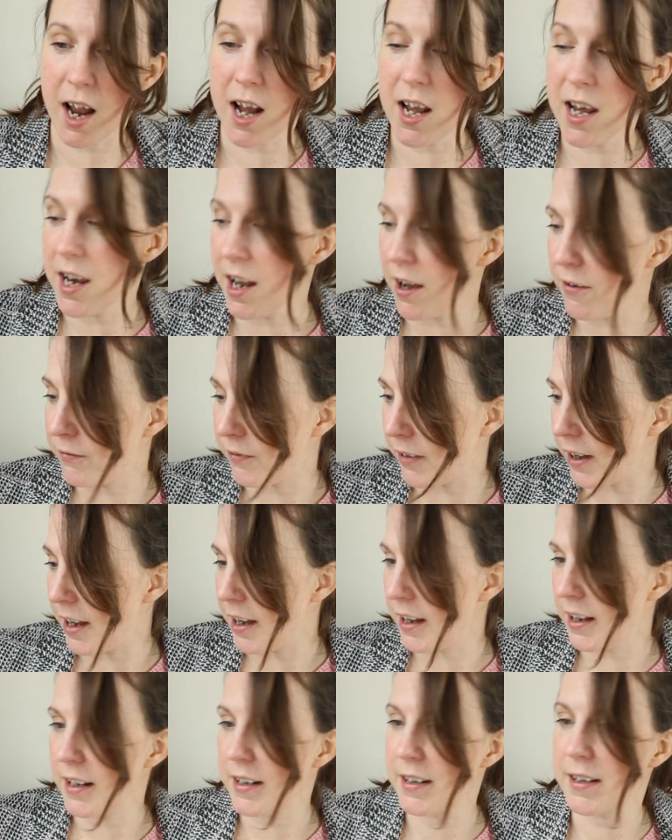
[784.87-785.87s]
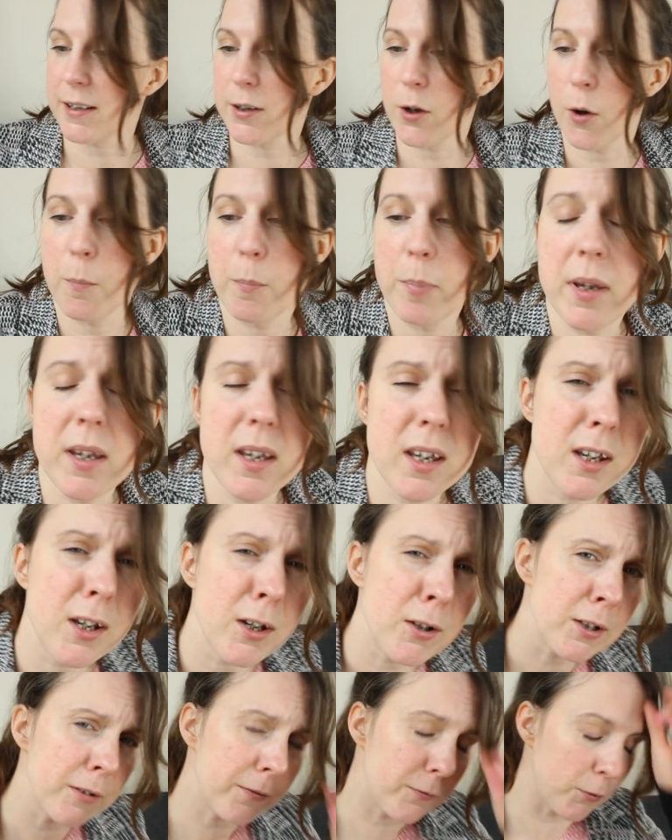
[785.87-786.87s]
I love it, it's got
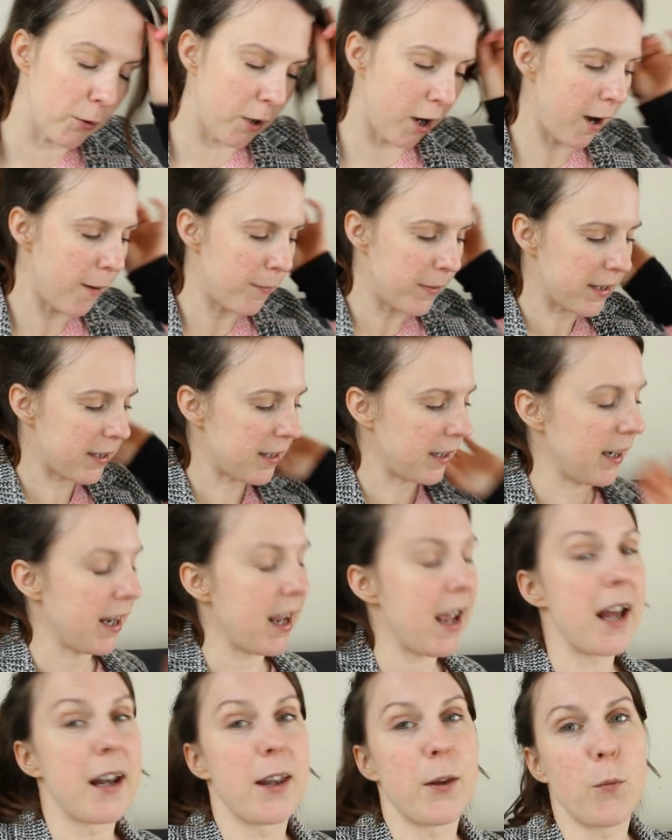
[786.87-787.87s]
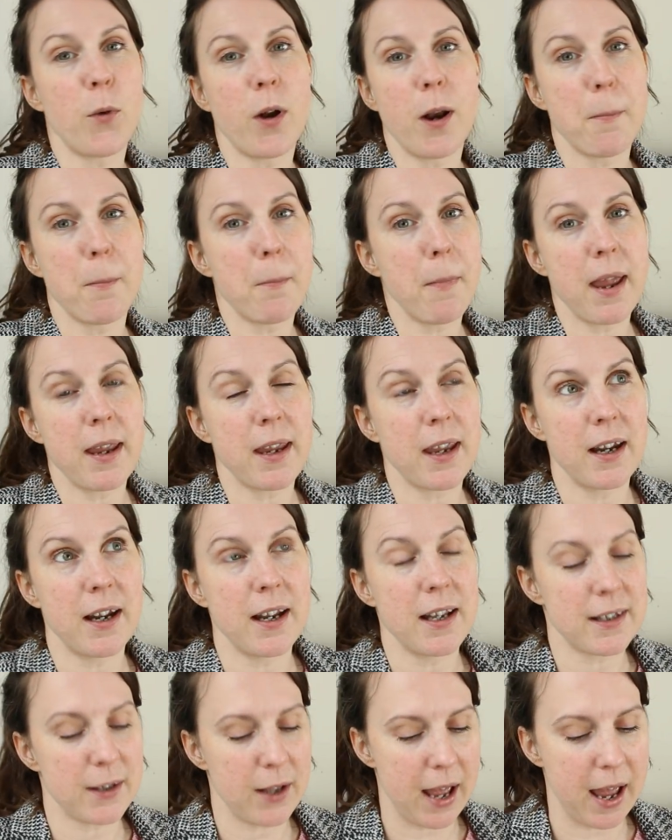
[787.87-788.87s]
beautiful garments in it, and the one I'm making
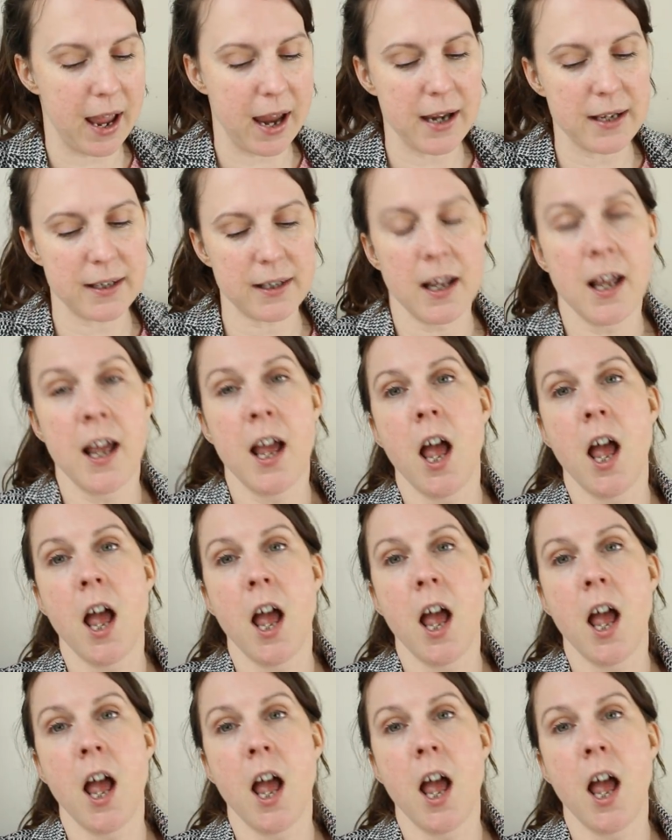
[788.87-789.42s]
is ace.